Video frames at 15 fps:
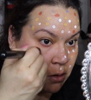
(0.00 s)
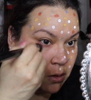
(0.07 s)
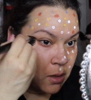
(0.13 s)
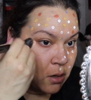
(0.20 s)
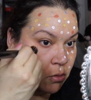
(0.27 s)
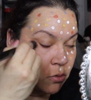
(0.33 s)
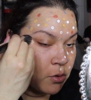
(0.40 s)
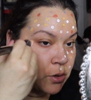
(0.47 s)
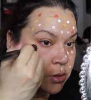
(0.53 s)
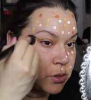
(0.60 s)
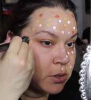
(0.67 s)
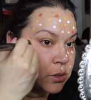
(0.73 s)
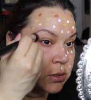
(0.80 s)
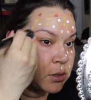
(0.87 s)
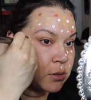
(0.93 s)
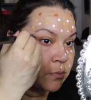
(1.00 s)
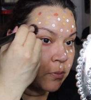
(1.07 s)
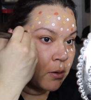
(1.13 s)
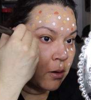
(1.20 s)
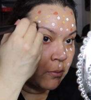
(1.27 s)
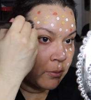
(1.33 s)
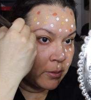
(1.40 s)
That orange is
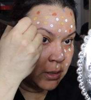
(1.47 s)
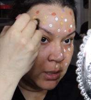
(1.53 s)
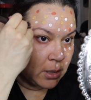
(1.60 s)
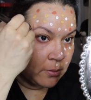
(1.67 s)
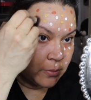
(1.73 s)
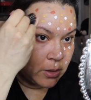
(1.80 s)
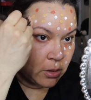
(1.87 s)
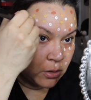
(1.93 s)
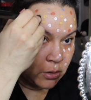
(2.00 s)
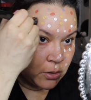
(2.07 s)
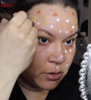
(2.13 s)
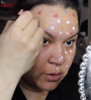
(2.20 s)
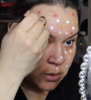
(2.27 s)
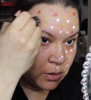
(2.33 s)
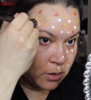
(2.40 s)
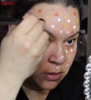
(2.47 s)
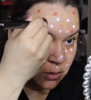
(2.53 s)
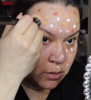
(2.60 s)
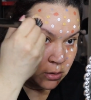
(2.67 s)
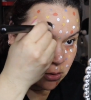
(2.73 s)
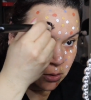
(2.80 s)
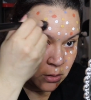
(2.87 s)
probably gonna be a good
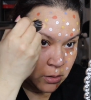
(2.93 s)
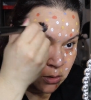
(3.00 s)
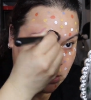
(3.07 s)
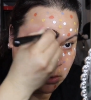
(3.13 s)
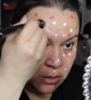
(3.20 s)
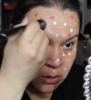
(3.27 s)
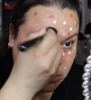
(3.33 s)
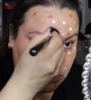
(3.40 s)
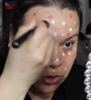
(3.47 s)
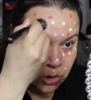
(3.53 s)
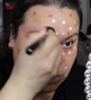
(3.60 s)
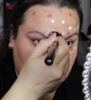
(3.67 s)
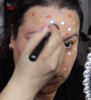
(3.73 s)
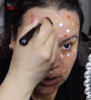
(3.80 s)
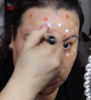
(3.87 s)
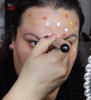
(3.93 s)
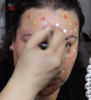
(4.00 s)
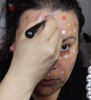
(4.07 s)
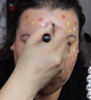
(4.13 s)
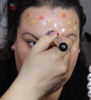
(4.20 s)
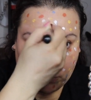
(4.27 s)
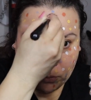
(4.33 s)
shade
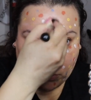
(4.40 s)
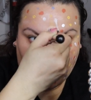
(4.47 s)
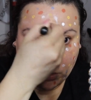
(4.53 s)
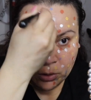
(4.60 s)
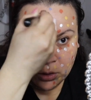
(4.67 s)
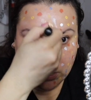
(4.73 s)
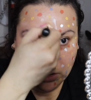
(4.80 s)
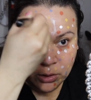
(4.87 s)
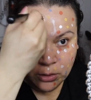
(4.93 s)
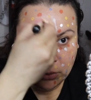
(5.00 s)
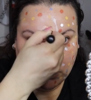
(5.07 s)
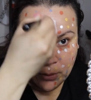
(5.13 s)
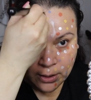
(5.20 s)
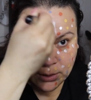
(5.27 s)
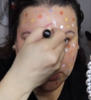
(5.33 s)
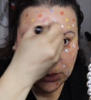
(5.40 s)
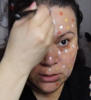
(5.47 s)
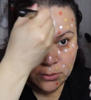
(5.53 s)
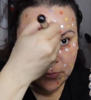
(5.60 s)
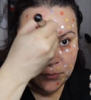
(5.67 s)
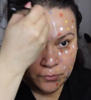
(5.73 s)
for color correcting